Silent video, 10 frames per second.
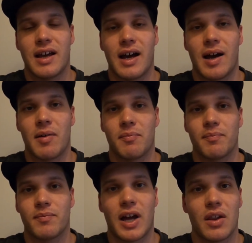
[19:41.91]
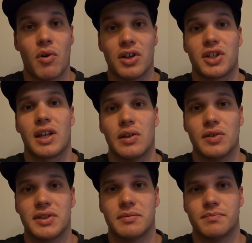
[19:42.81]
Otherwise you can
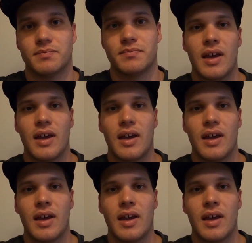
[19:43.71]
lose them.